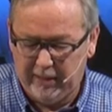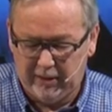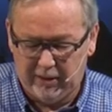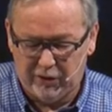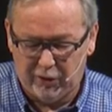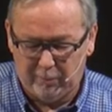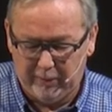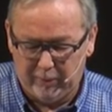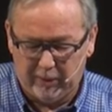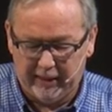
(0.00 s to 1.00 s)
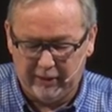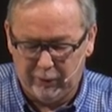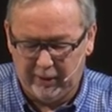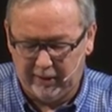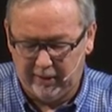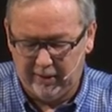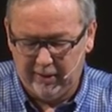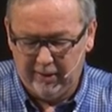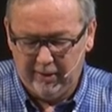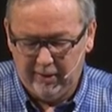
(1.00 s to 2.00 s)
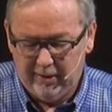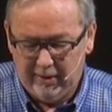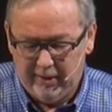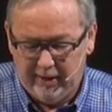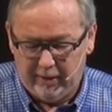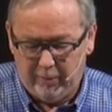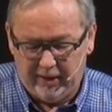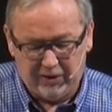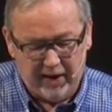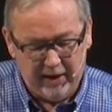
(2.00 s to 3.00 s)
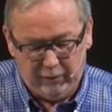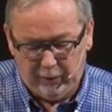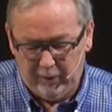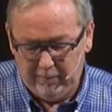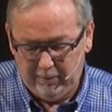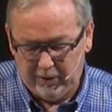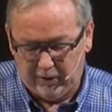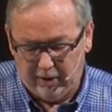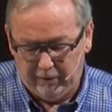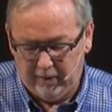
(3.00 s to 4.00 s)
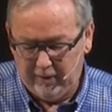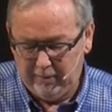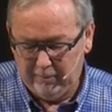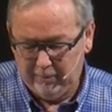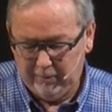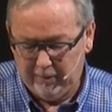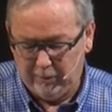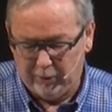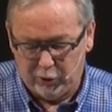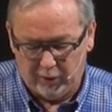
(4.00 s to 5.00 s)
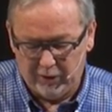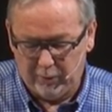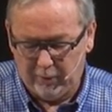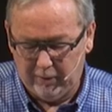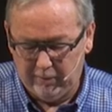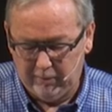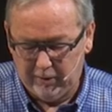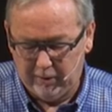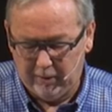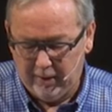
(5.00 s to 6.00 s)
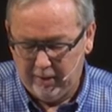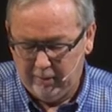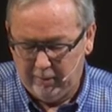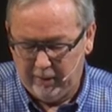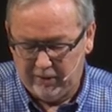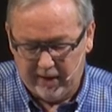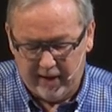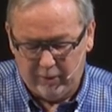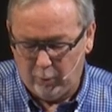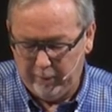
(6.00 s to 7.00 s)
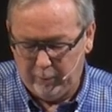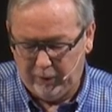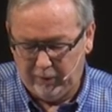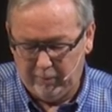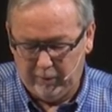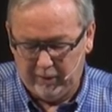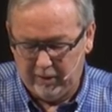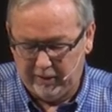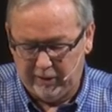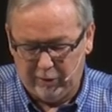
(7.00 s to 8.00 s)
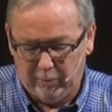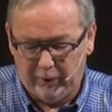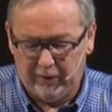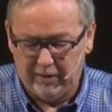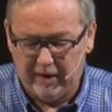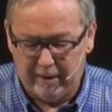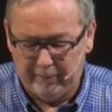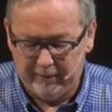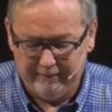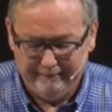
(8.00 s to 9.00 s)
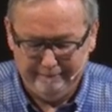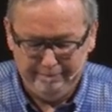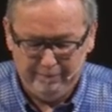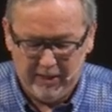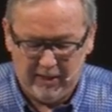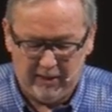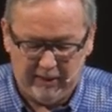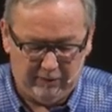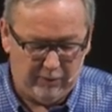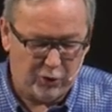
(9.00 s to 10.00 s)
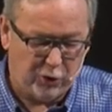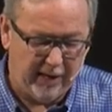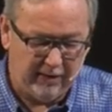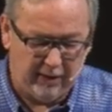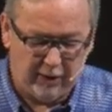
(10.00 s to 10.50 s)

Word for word: attention to people like you did and to be excited for them, to love on them, rejoice with them, to be sad and weep with them when terrible things happen, uh, to give them strength and